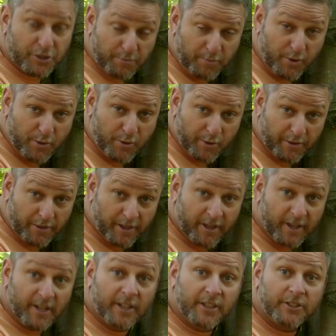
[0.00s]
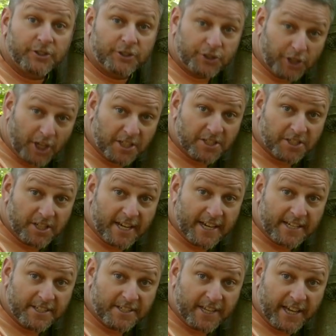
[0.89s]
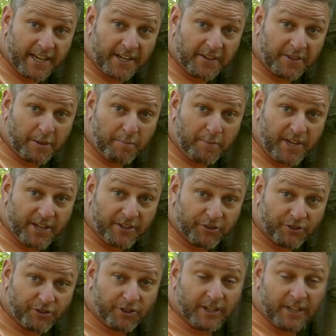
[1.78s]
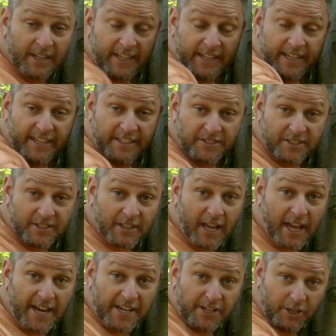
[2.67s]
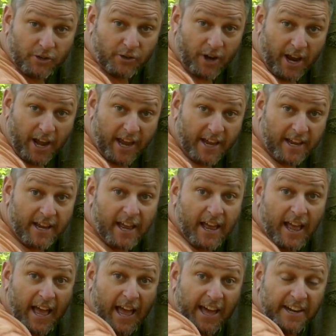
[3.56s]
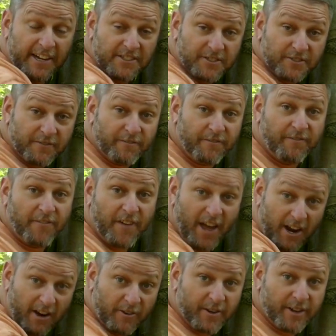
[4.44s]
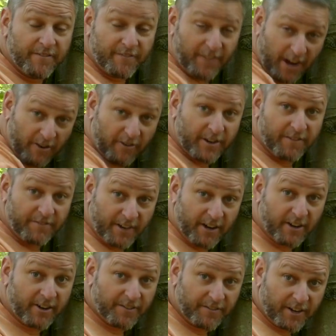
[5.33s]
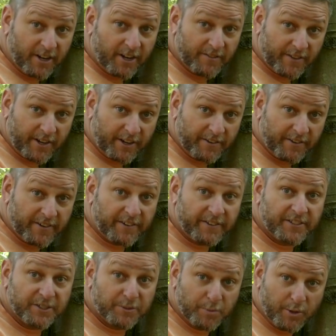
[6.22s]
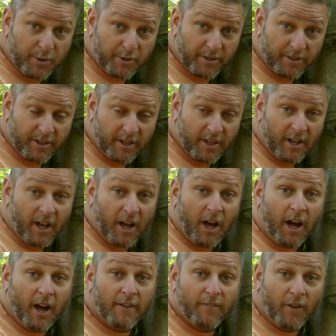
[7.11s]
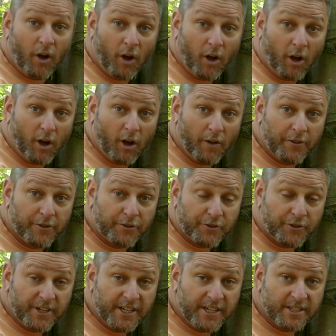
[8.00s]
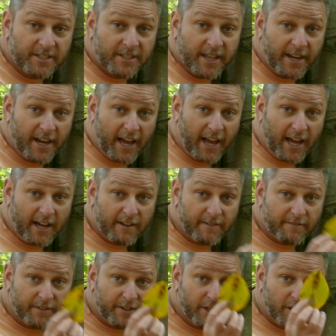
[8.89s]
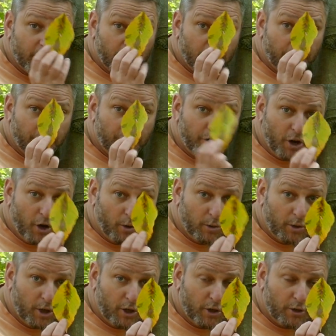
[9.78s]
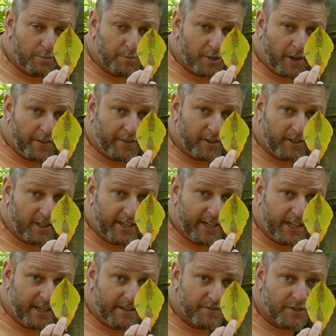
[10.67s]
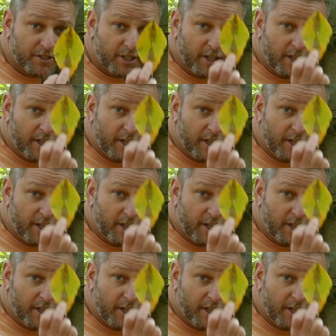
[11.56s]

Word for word: smooth, just like sand at the beach. It's light gray and it's very, very, very, very, very, very smooth. Of all the trees that have no lobes on their leaves,